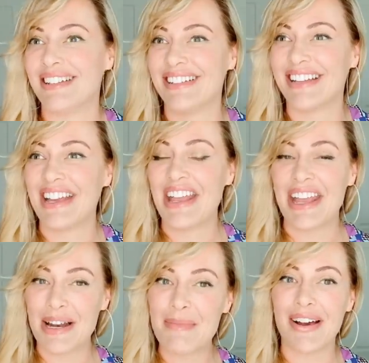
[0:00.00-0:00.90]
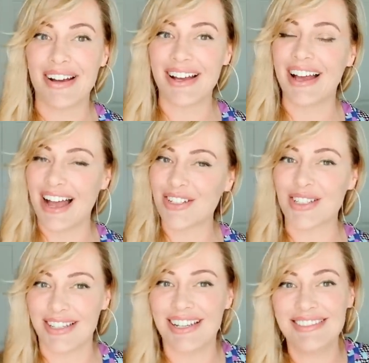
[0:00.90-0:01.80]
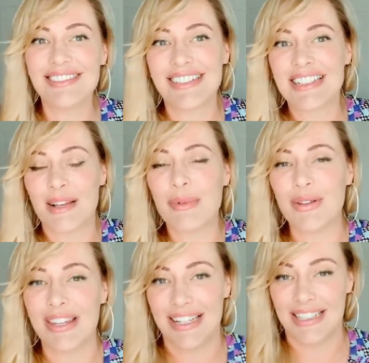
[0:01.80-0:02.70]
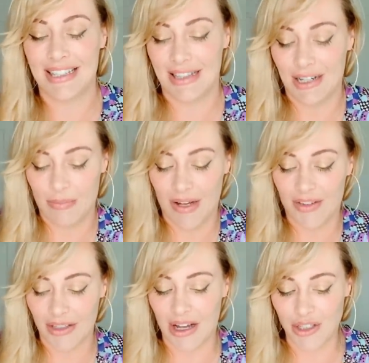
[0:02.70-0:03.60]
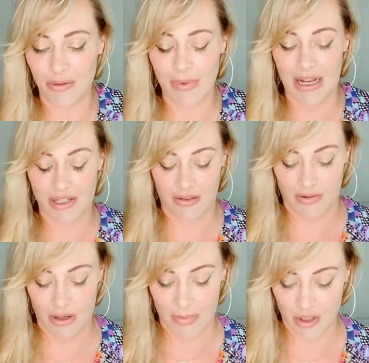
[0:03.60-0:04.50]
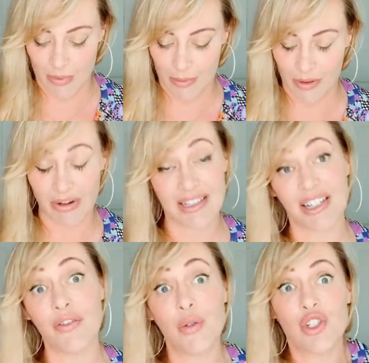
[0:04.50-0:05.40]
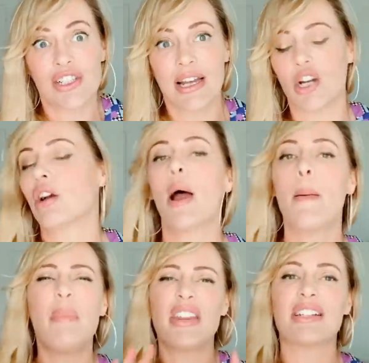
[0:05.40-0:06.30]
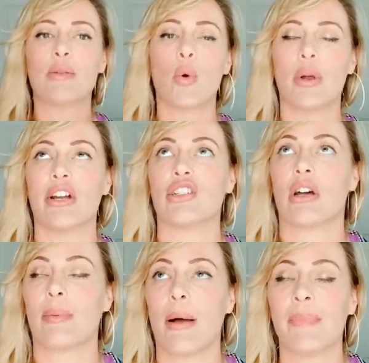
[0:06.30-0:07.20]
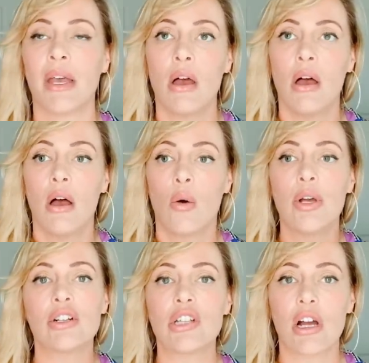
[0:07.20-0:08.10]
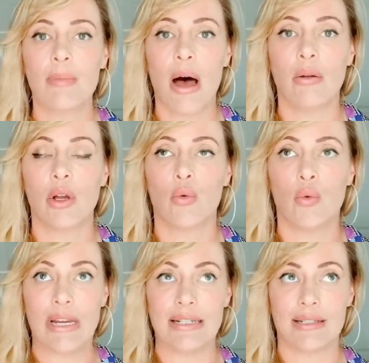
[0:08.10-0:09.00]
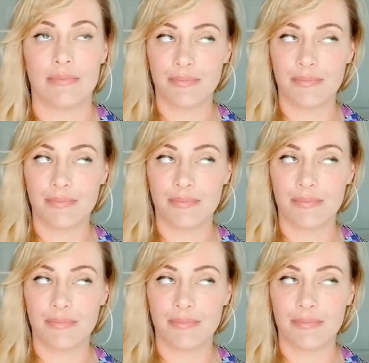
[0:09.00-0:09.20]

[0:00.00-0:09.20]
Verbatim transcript: in America, actually, someone who thinks that they're above the law, you actually very much might be raising a future senator. But that's not what we're here to talk about. We're here to talk about Reese